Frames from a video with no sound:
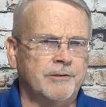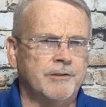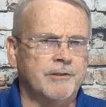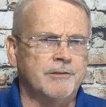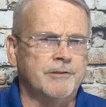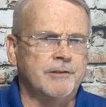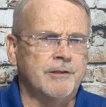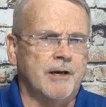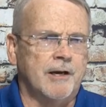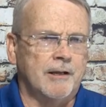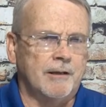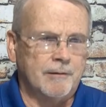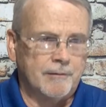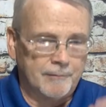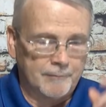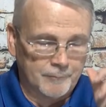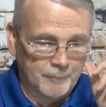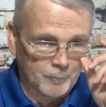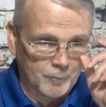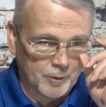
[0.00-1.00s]
is just not
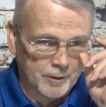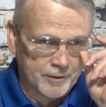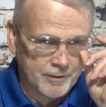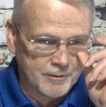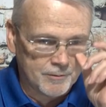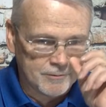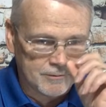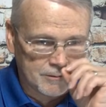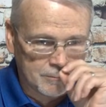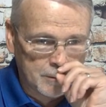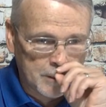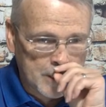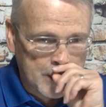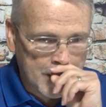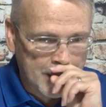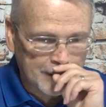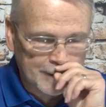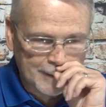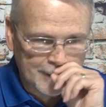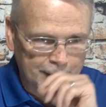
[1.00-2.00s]
what it used to be.
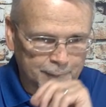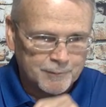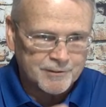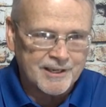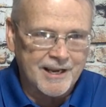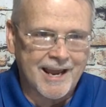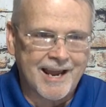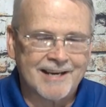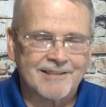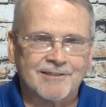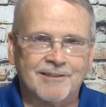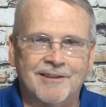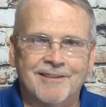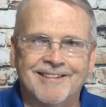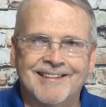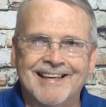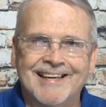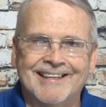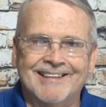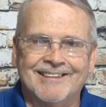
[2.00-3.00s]
Not that it was actually
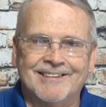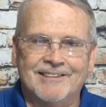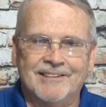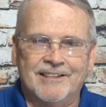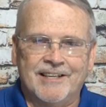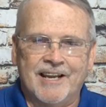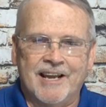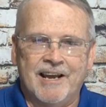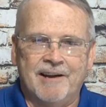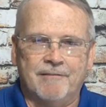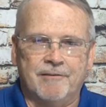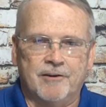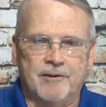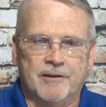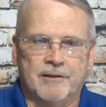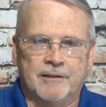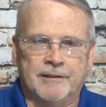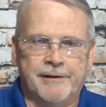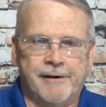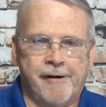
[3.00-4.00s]
that good
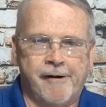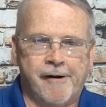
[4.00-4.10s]
ever.